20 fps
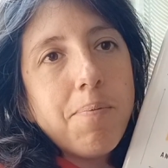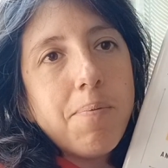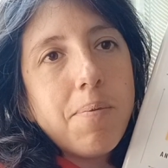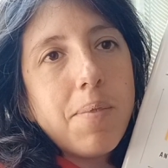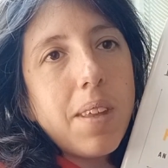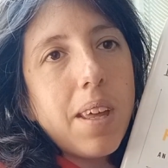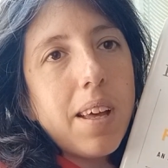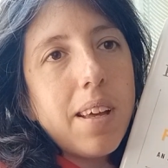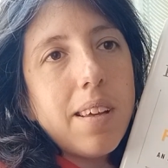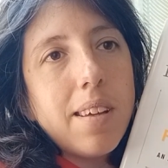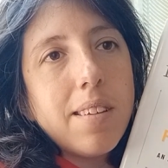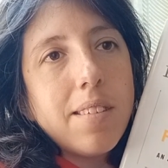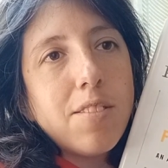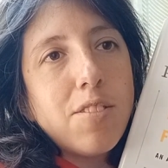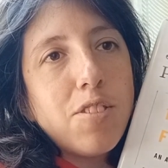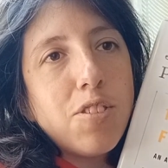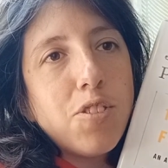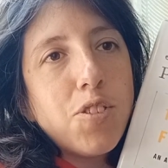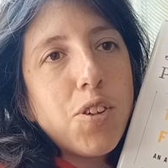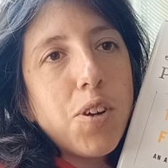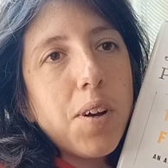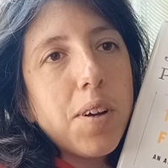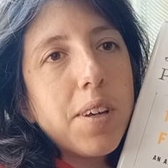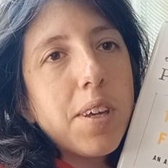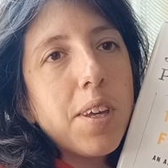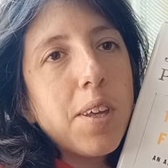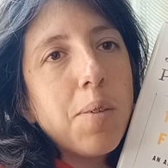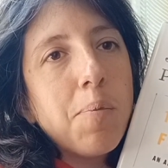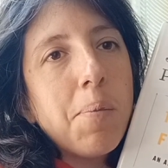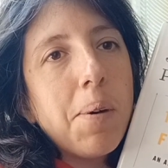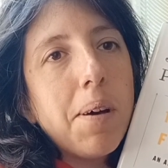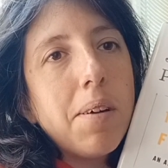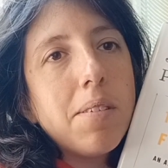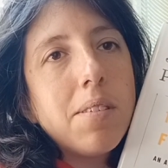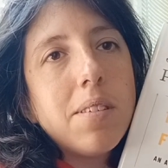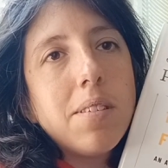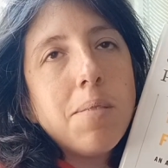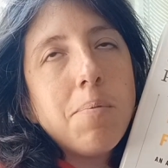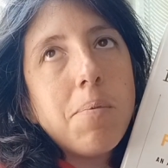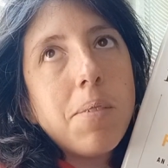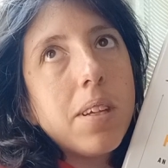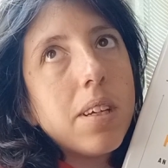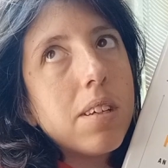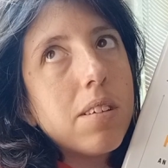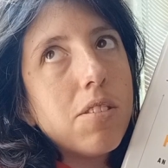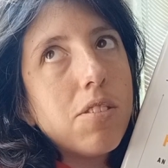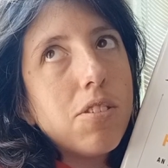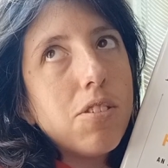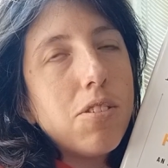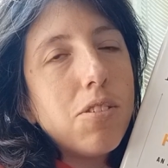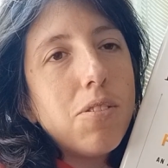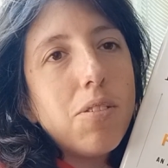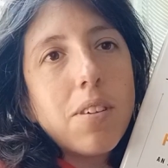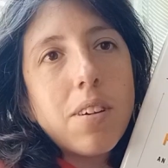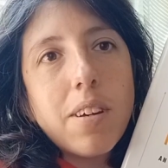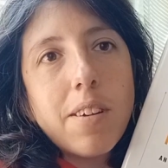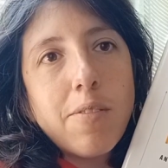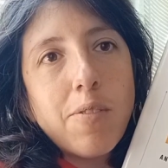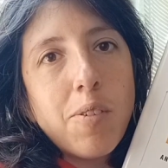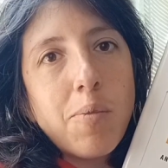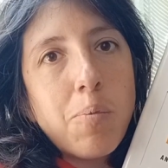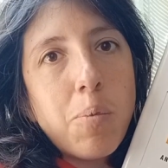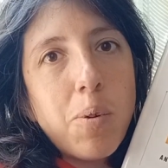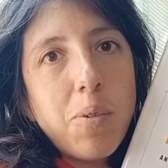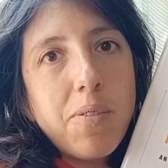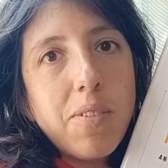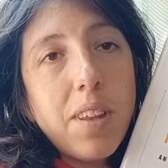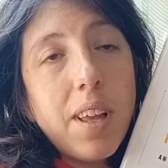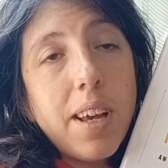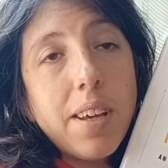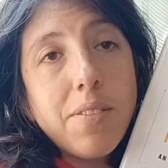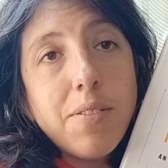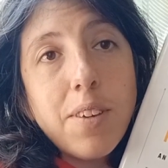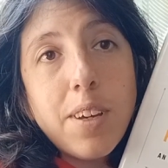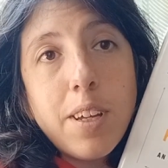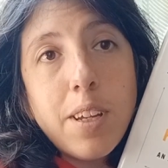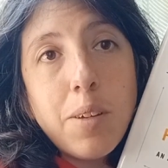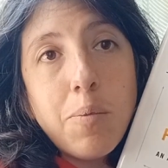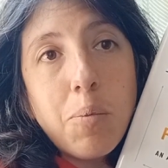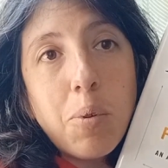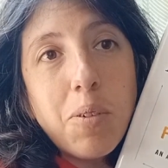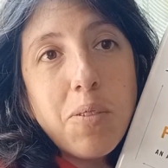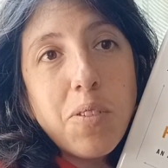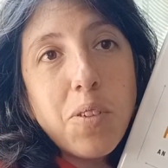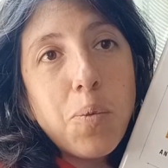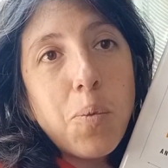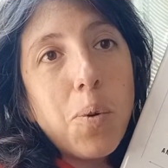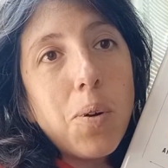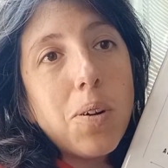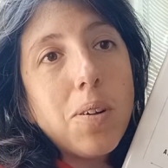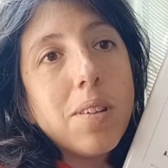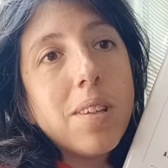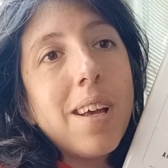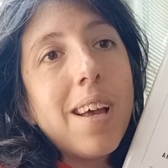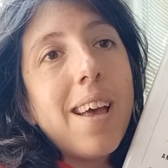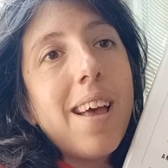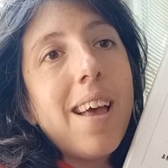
that is just talking about some things to do to kind of improve life and improve the world.